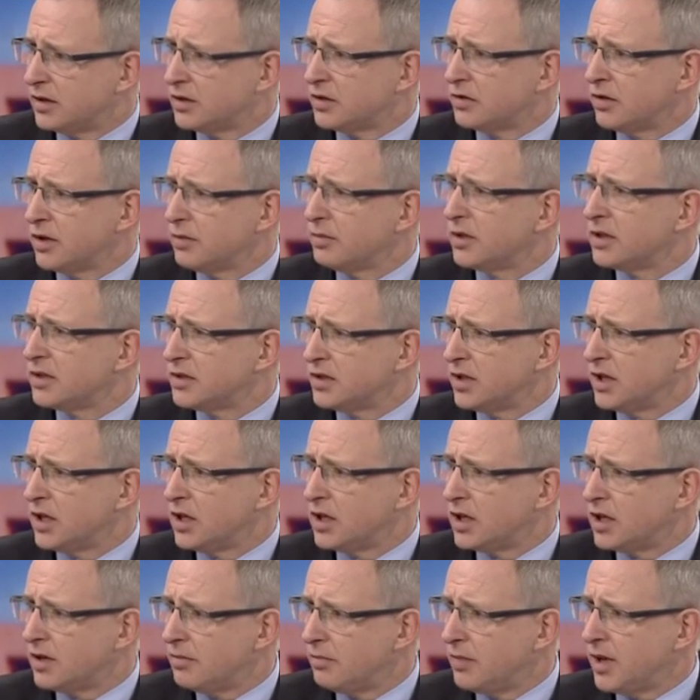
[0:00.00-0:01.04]
extremely
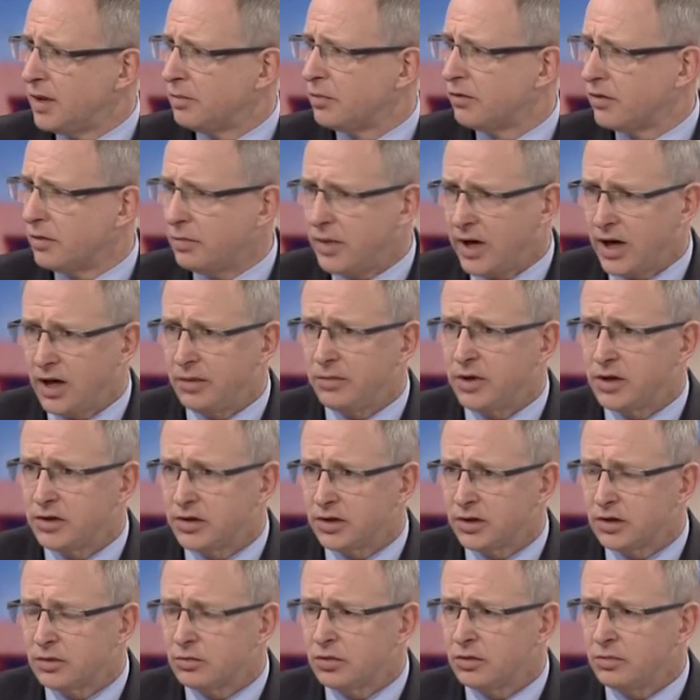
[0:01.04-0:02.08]
senior member of the
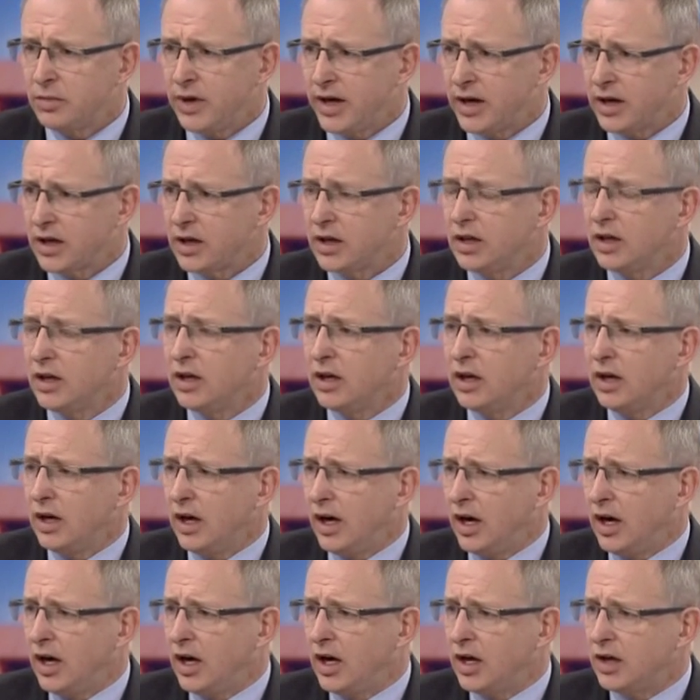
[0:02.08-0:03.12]
Parliamentary Liberal Party.
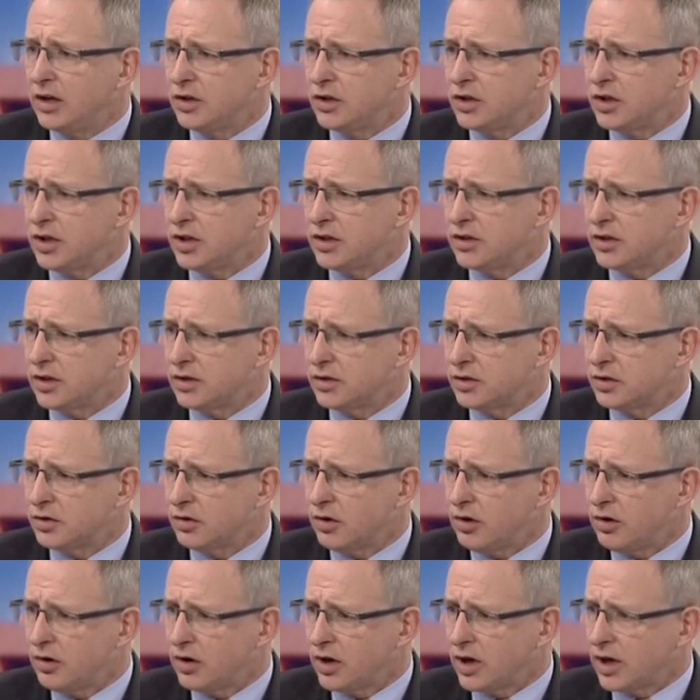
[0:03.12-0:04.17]
She's a
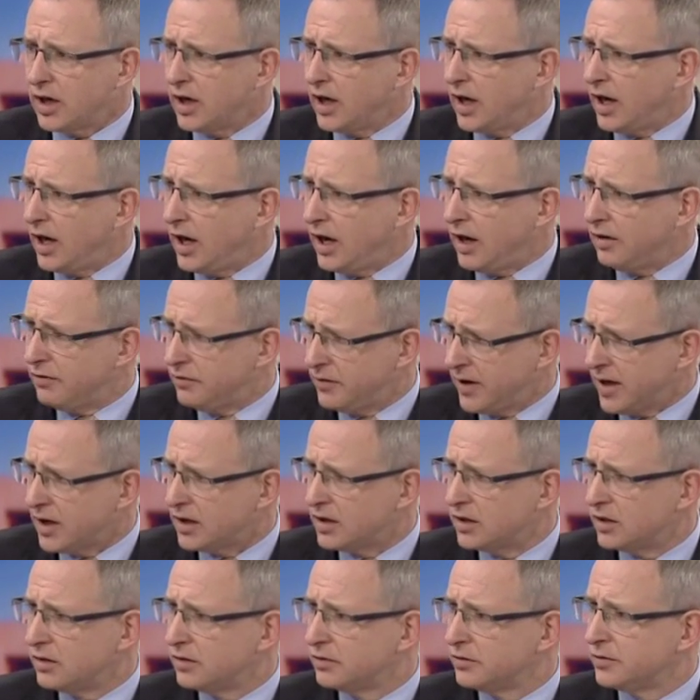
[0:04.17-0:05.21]
strong,
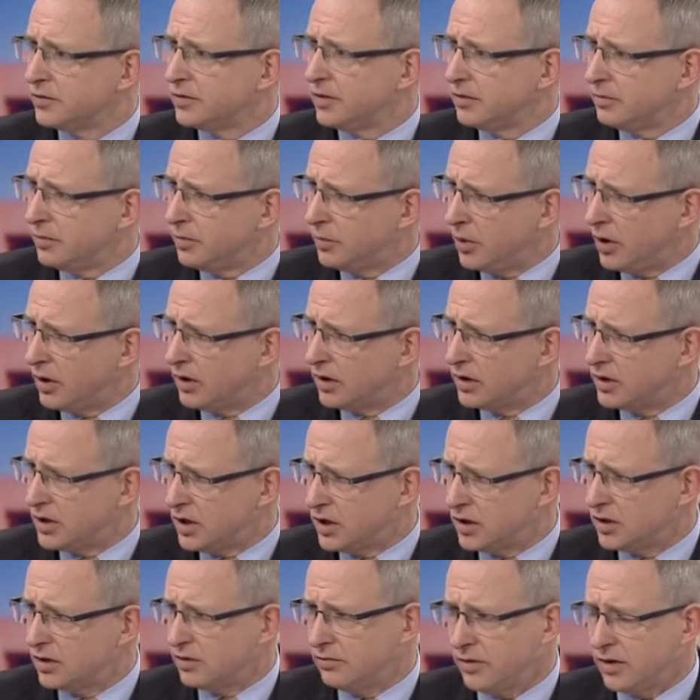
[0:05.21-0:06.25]
effective
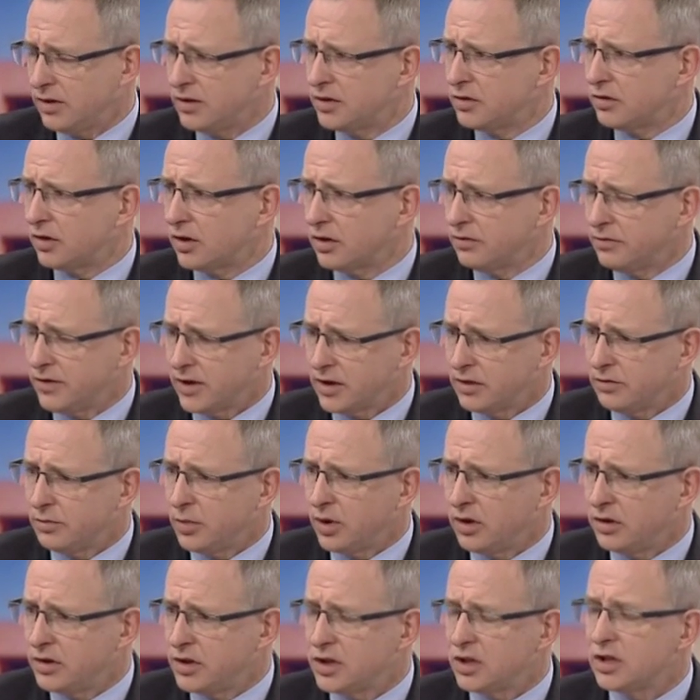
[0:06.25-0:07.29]
politician, very strong, effective
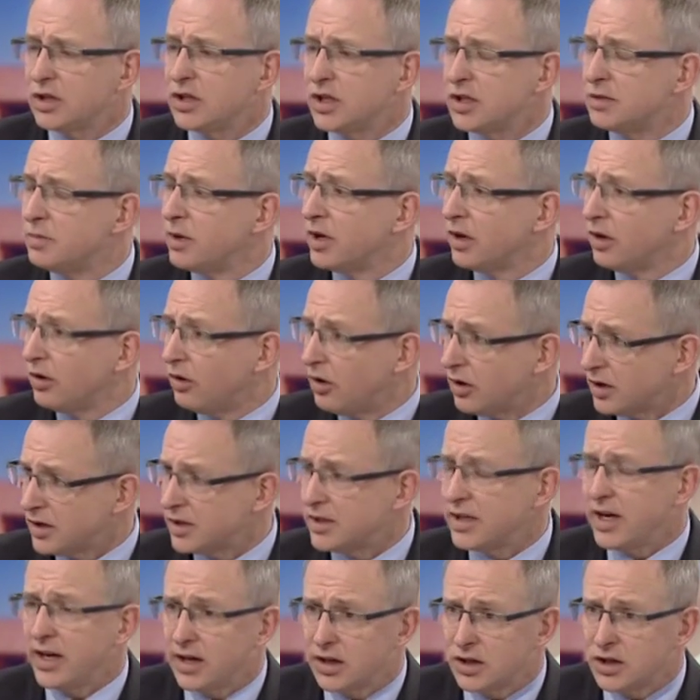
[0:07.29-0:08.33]
politician. She's been a
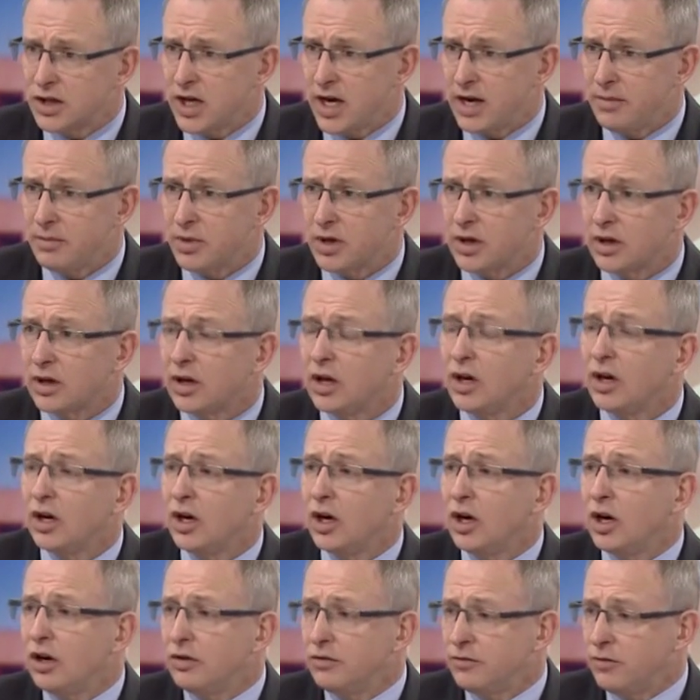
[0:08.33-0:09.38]
long-standing champion
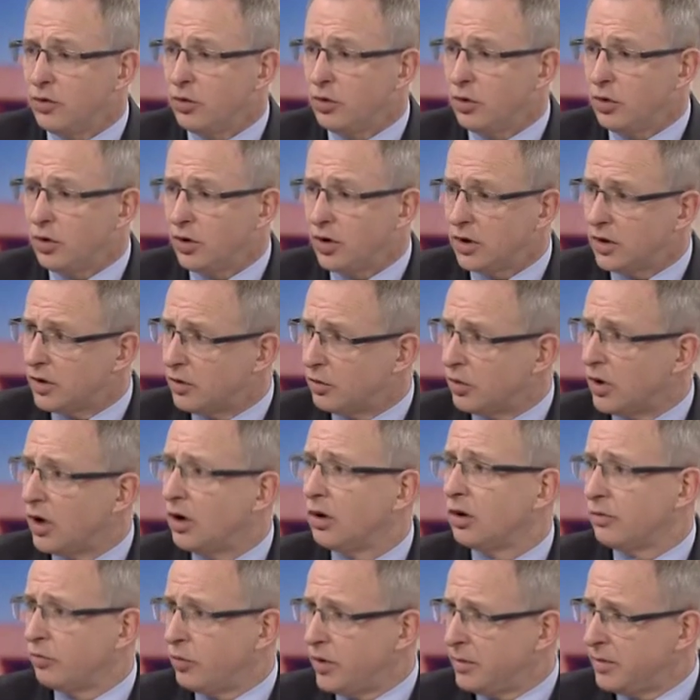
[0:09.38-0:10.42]
for the
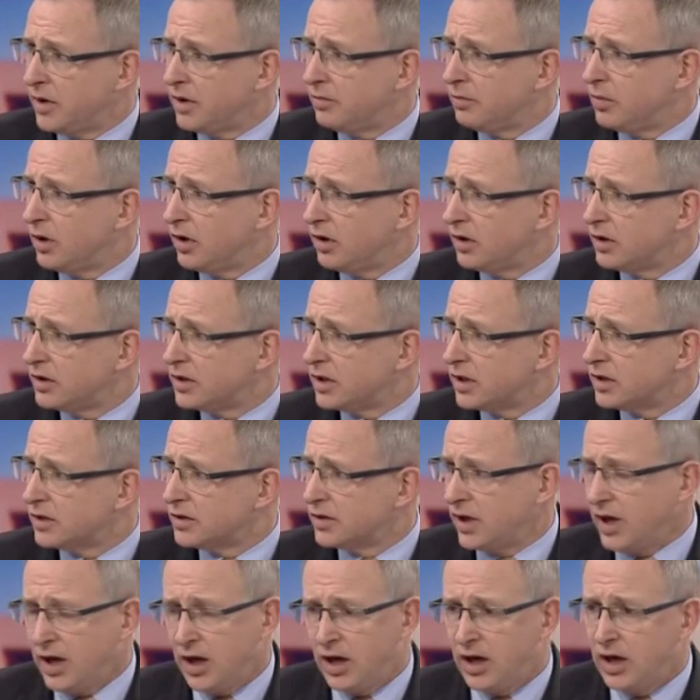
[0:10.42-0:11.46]
role of women in
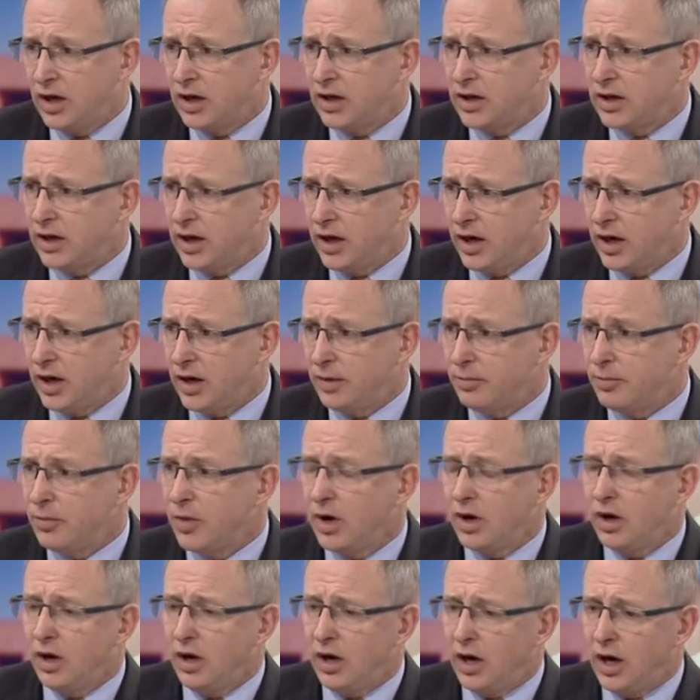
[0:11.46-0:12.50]
politics. And
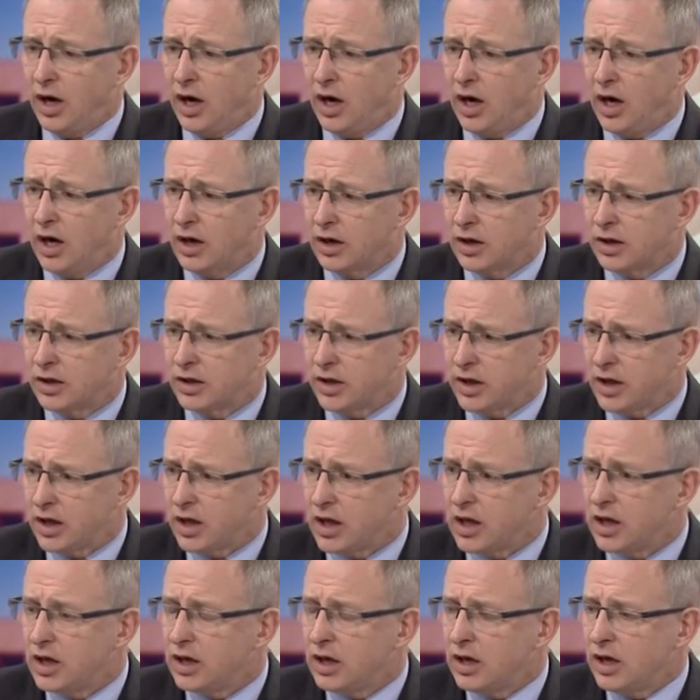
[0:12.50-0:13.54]

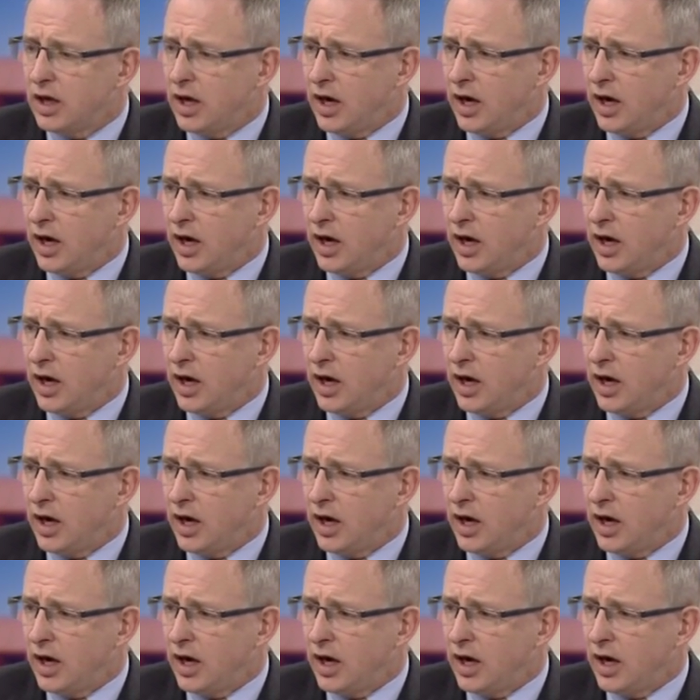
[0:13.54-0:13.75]
clearly,